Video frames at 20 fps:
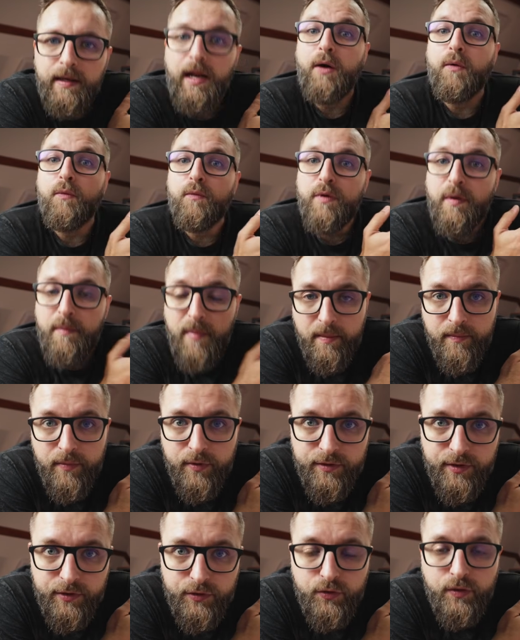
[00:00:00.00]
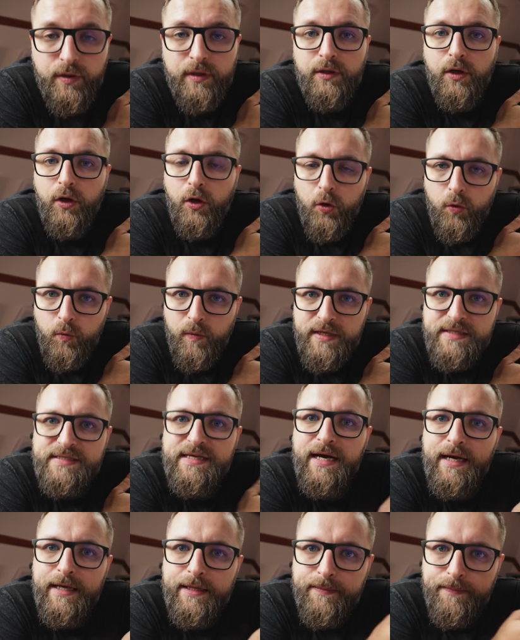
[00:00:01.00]
Now, remember that you can
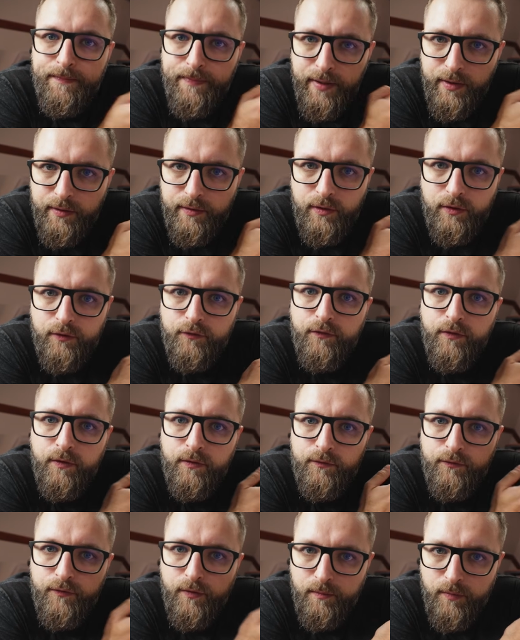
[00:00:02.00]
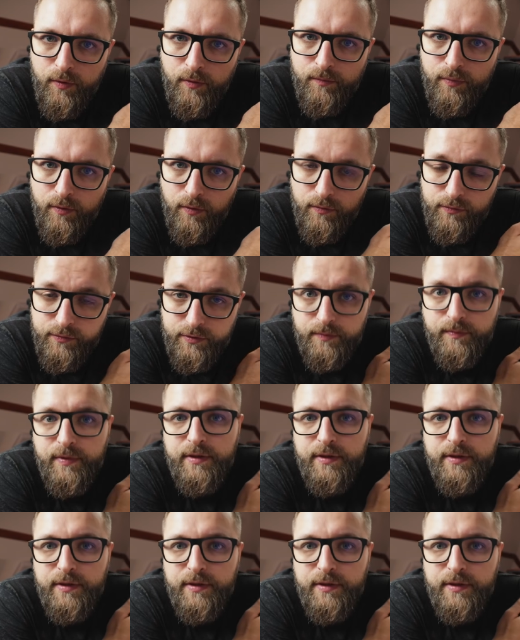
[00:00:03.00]
always unpair your phone from your browser,